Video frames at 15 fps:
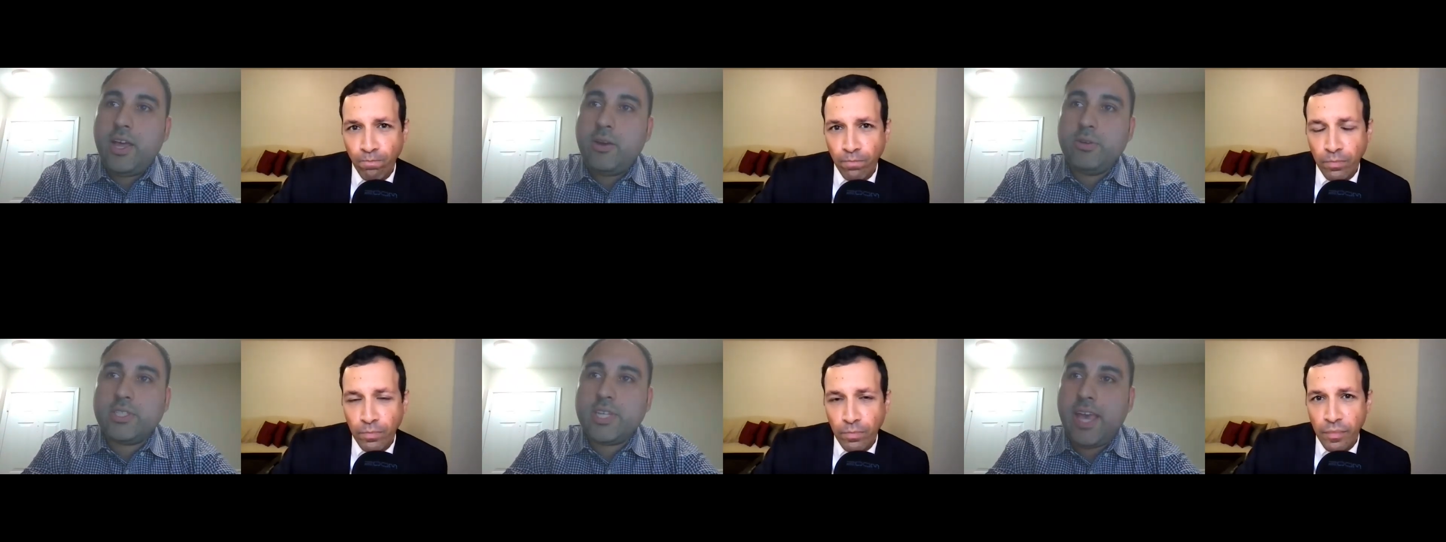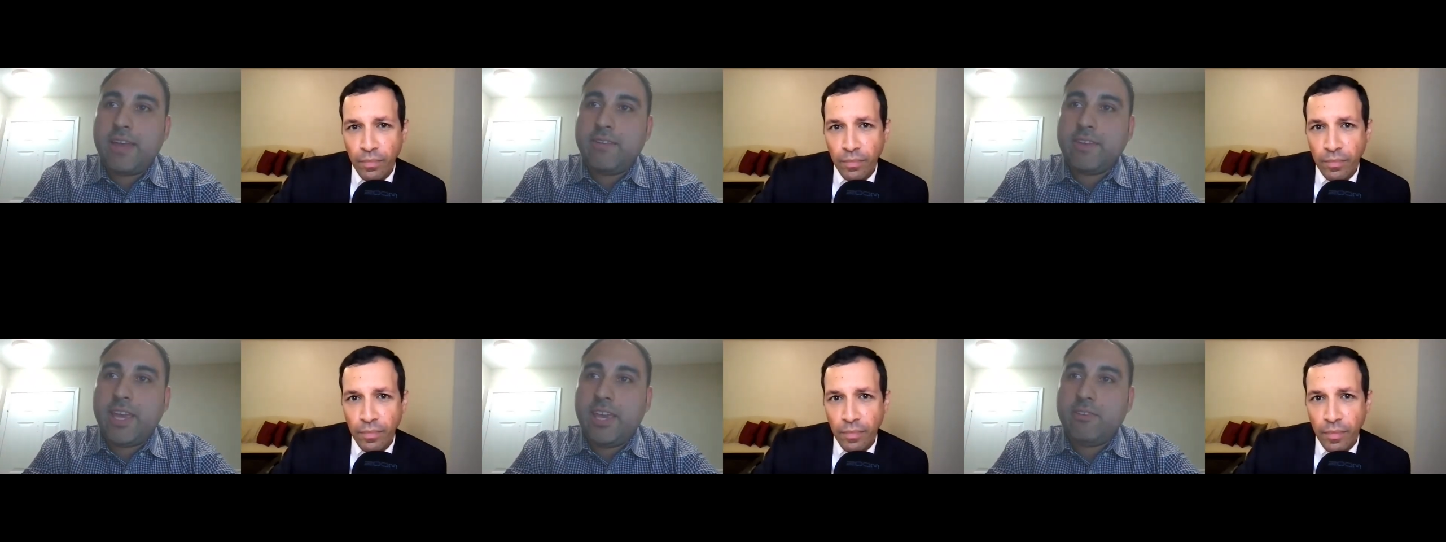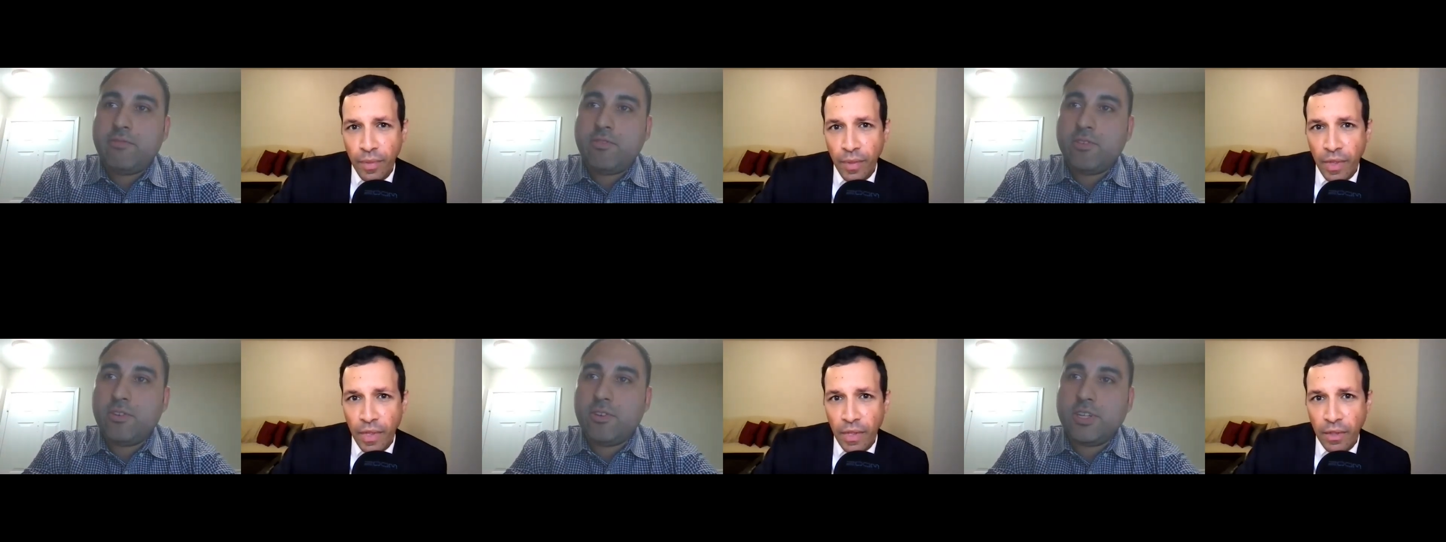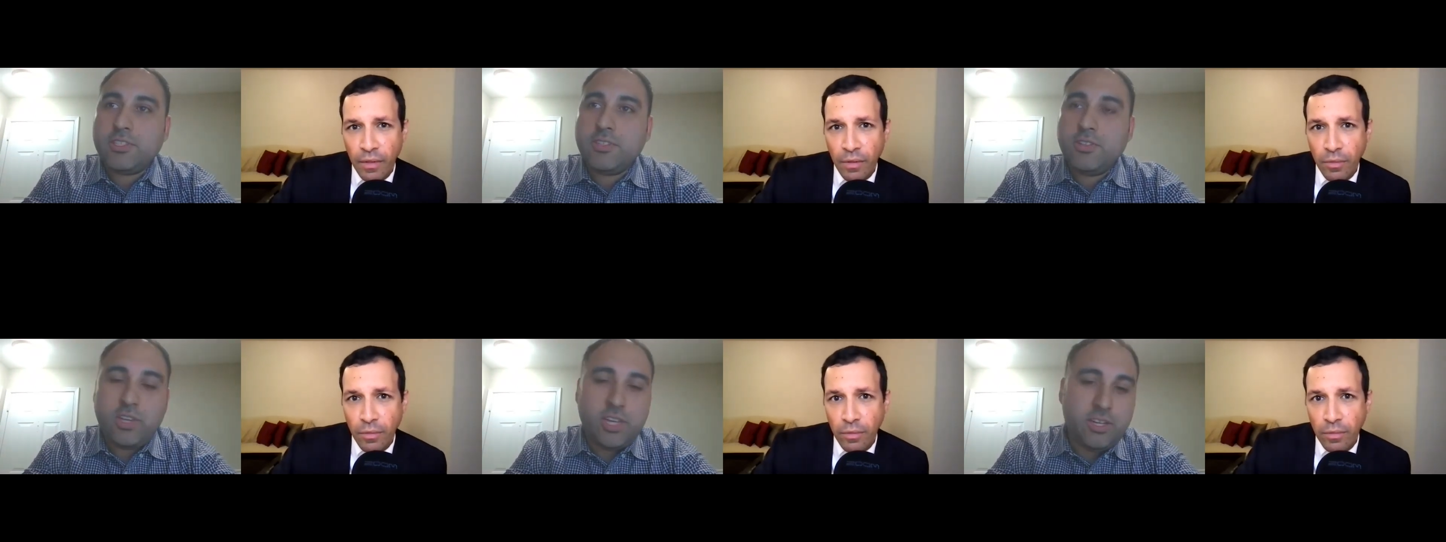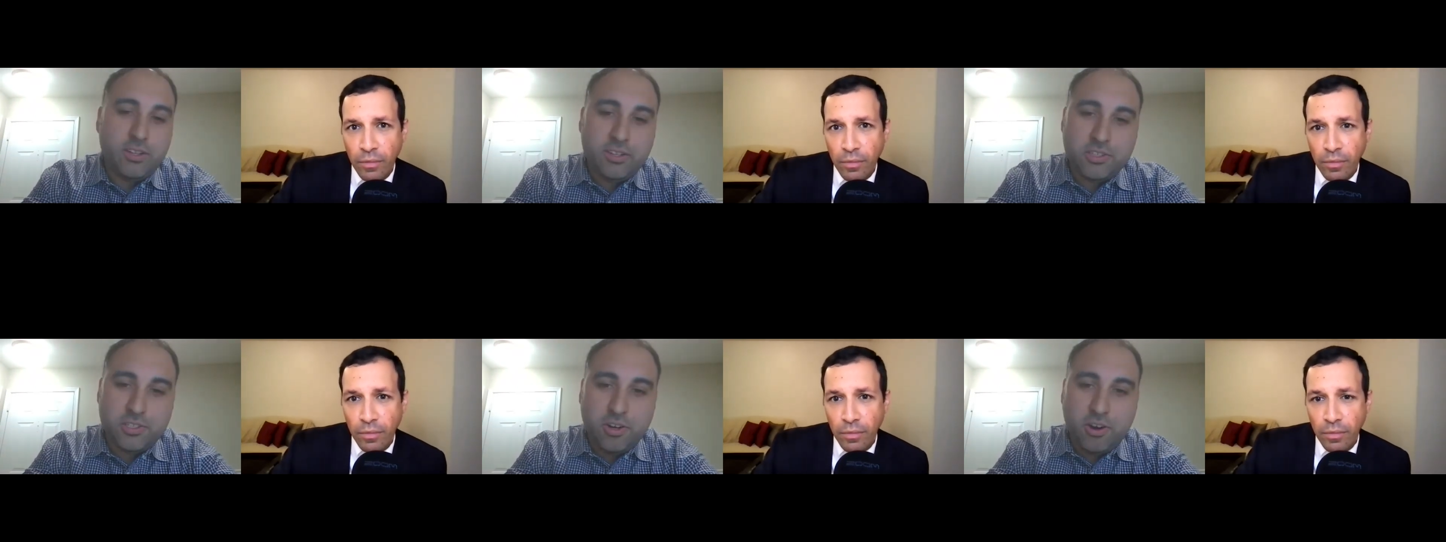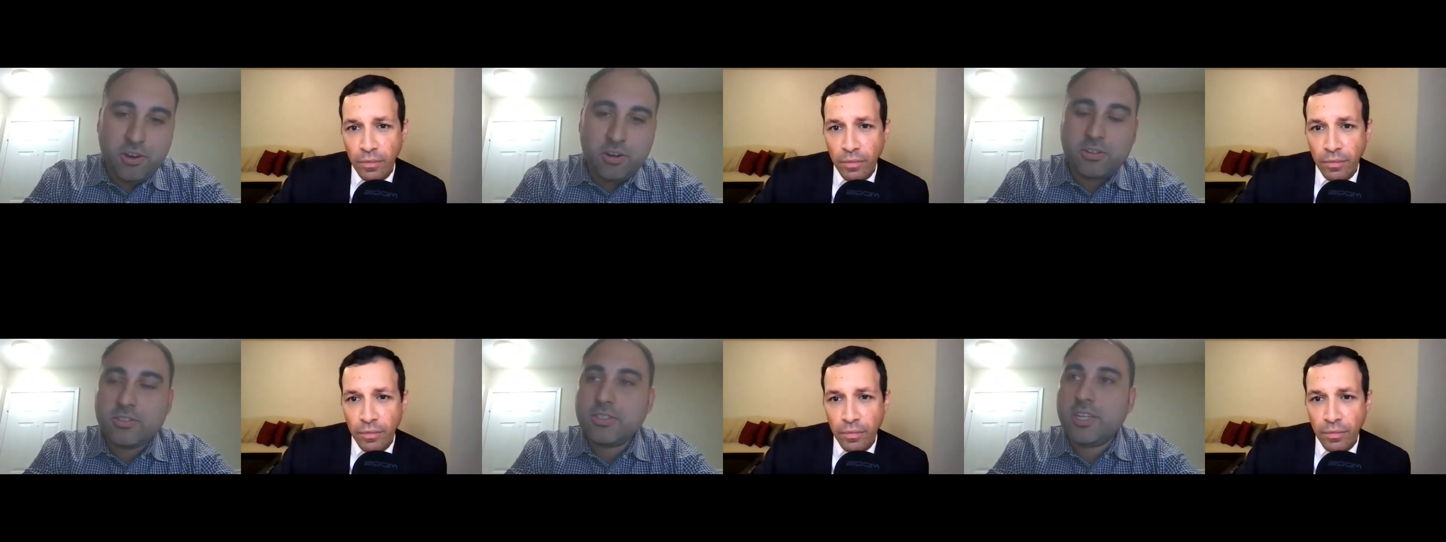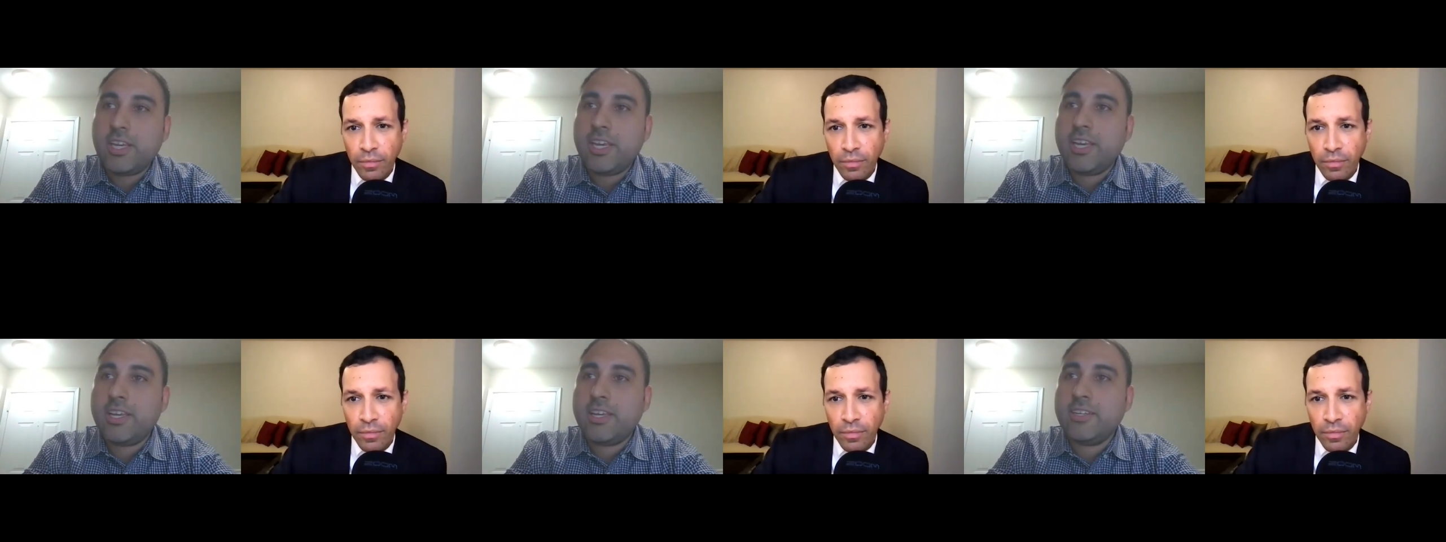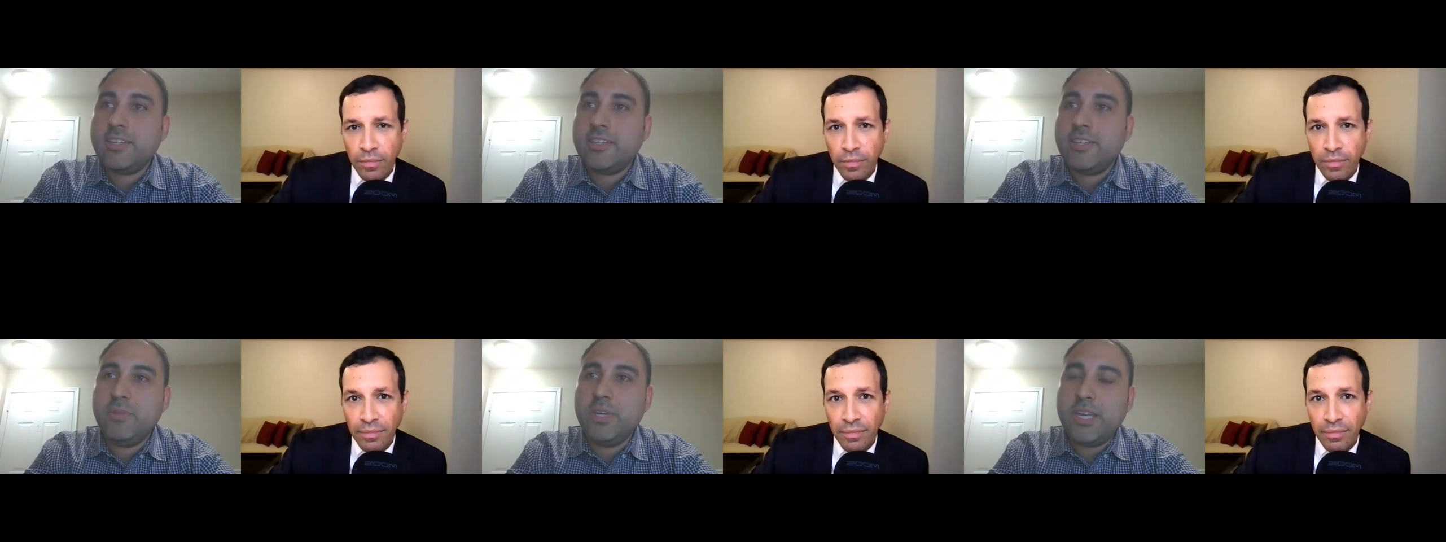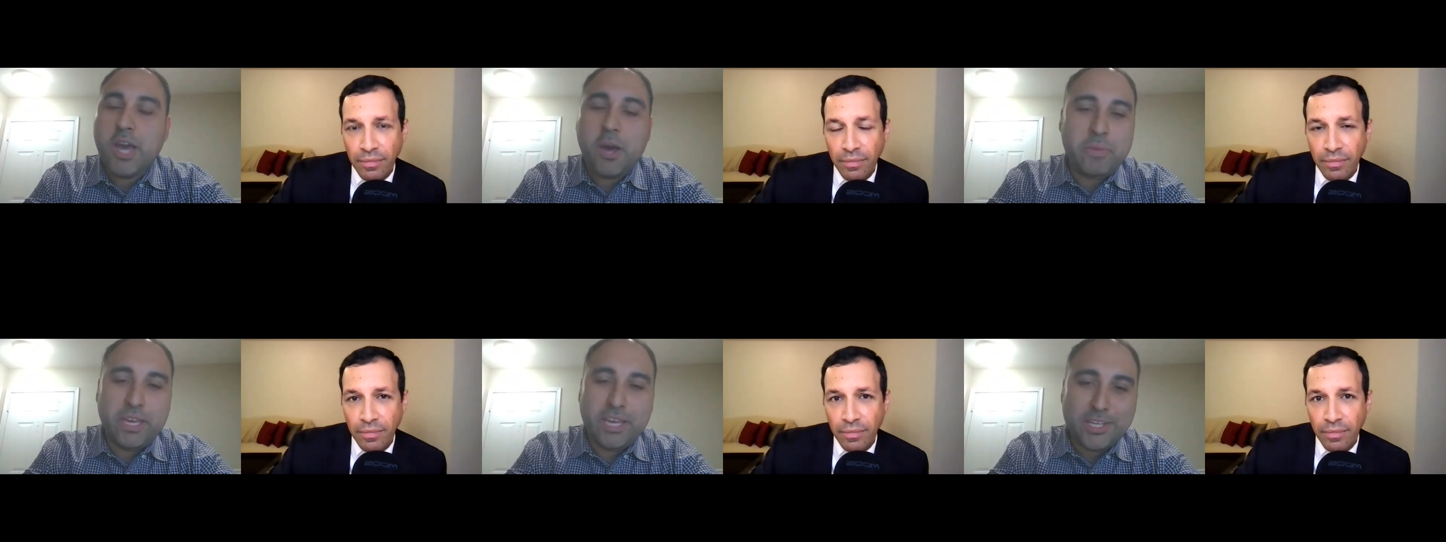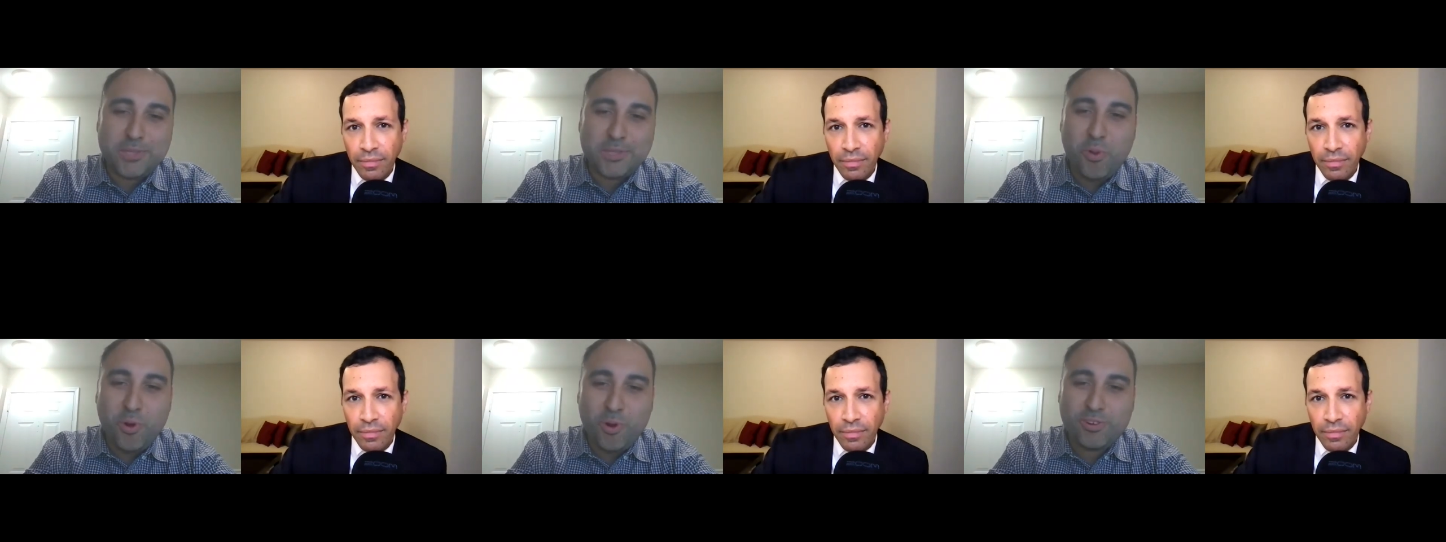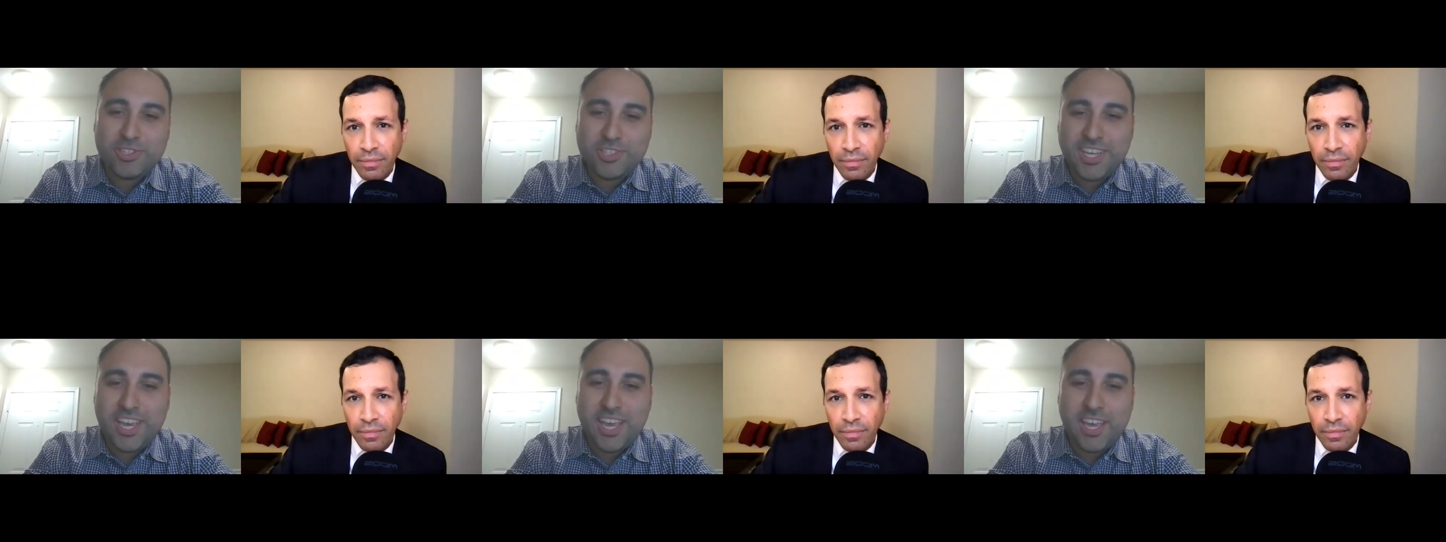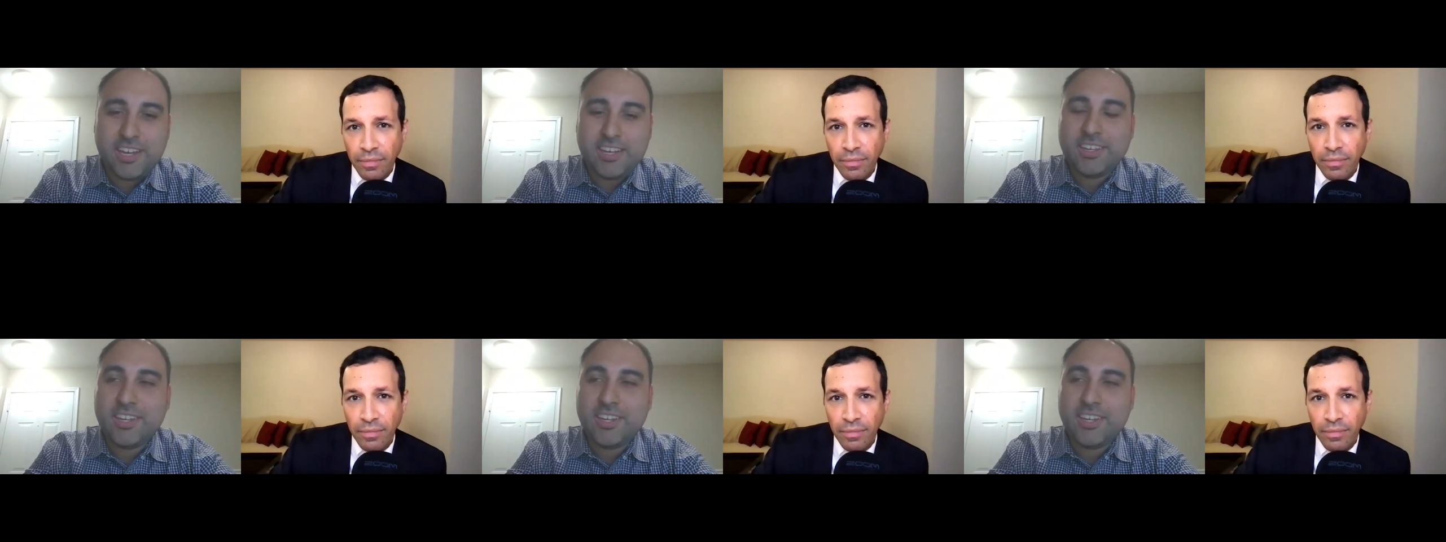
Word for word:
Speaker 1: I always advocate for us looking to the stars and becoming explorers again,